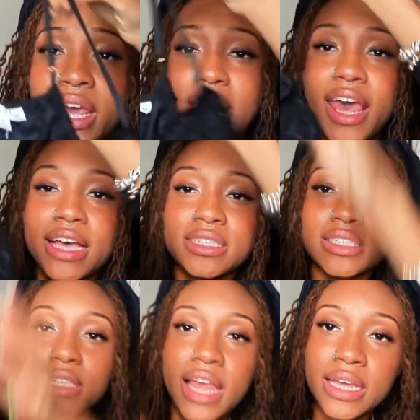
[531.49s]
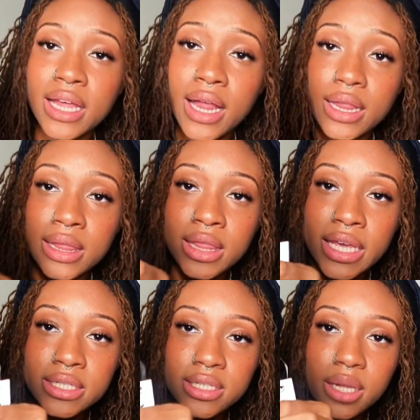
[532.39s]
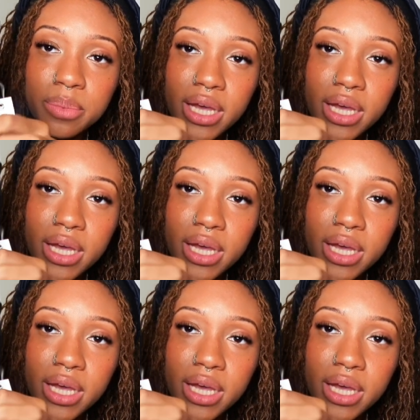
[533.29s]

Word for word: It has this like lace up